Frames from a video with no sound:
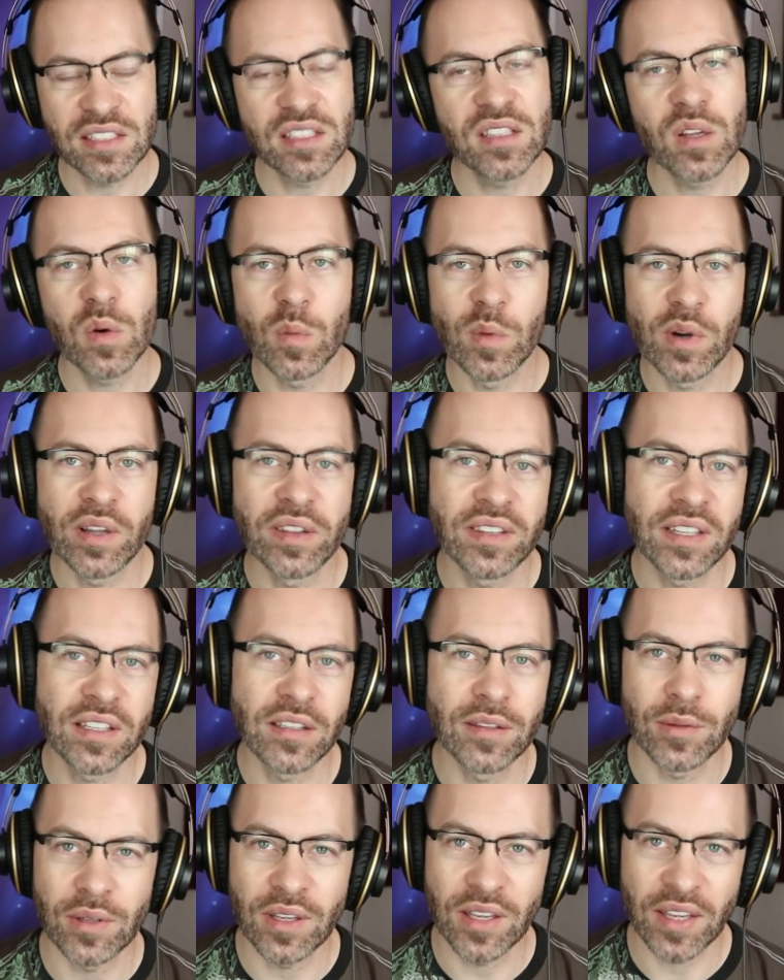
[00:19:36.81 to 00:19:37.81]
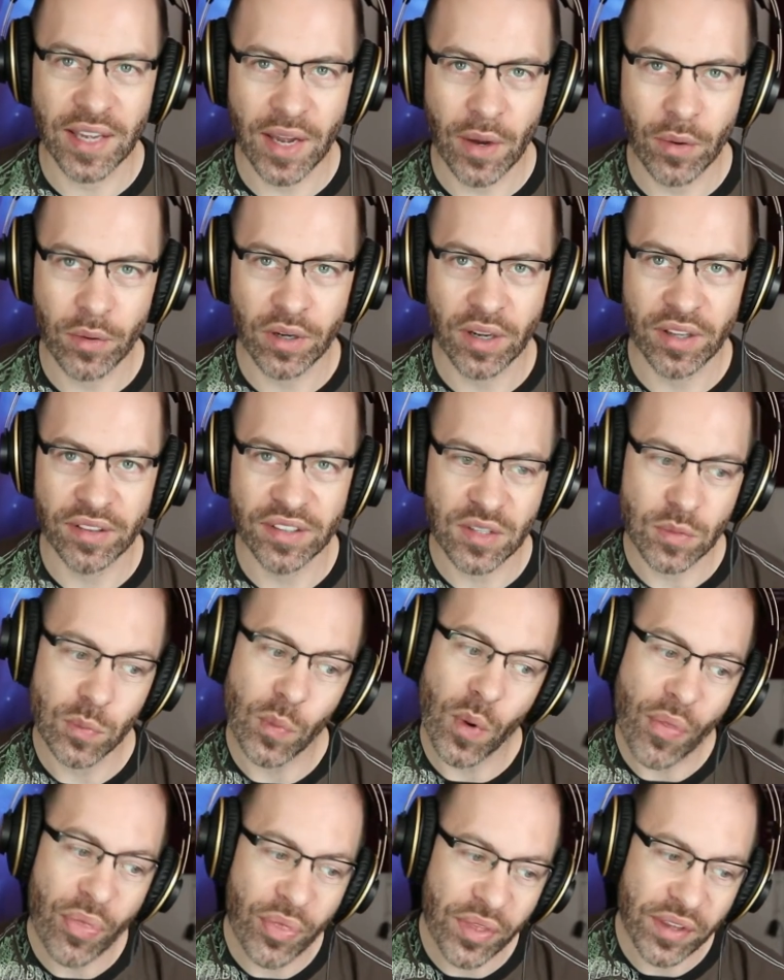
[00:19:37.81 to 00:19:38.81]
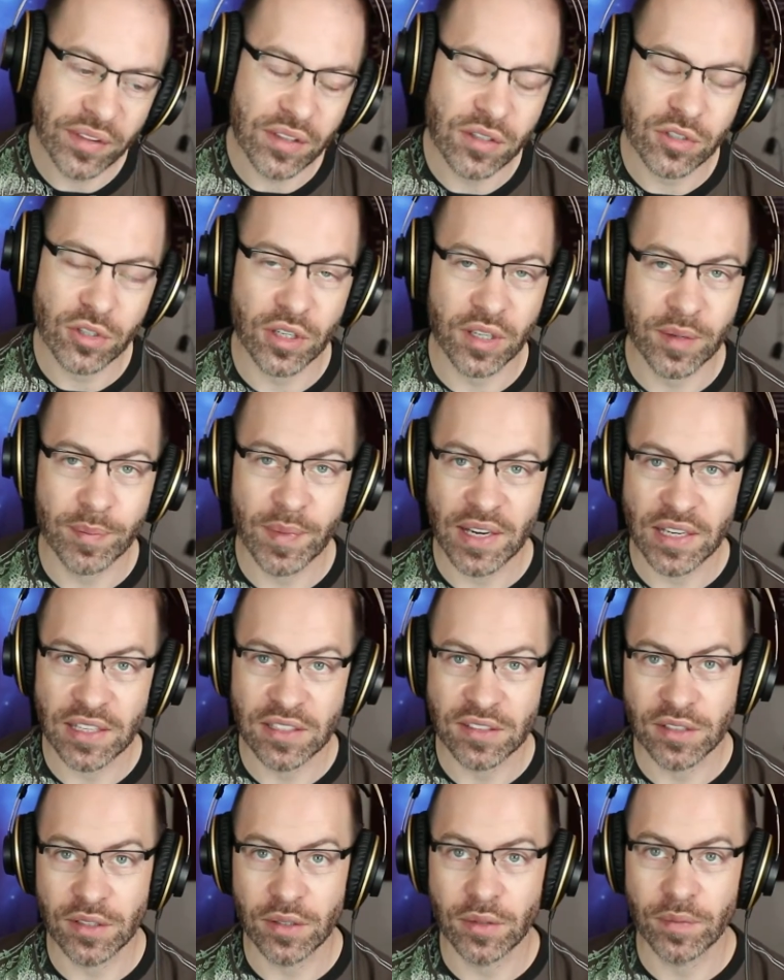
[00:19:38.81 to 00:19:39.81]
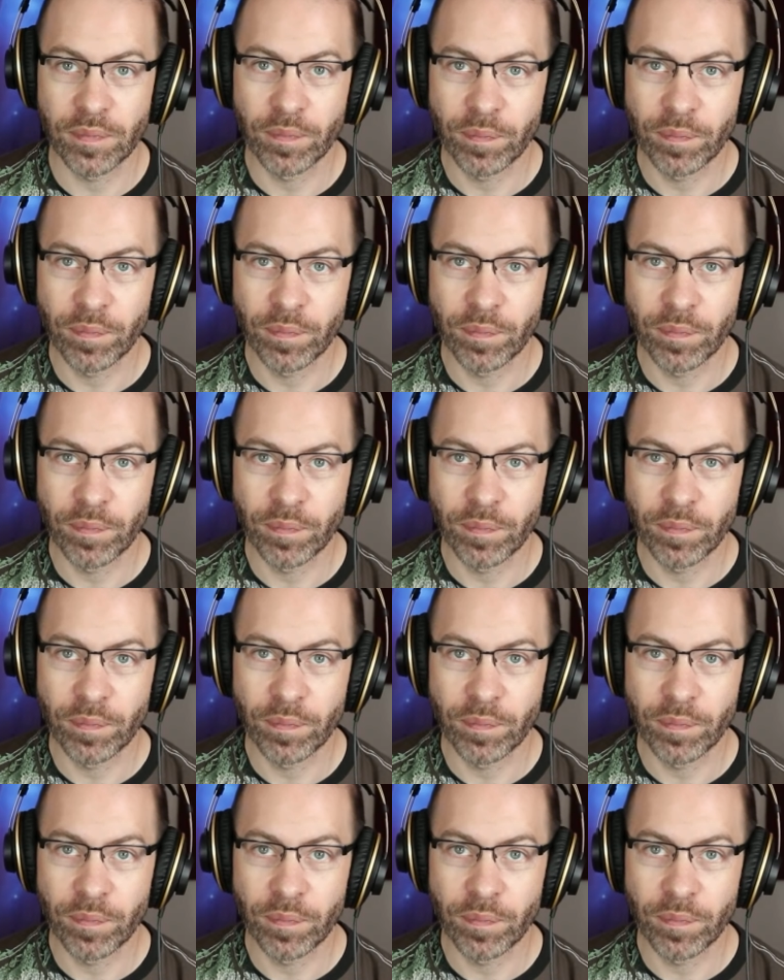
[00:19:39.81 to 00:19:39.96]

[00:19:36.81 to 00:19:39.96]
is the one thing you can count on, this one thing that you're committing to.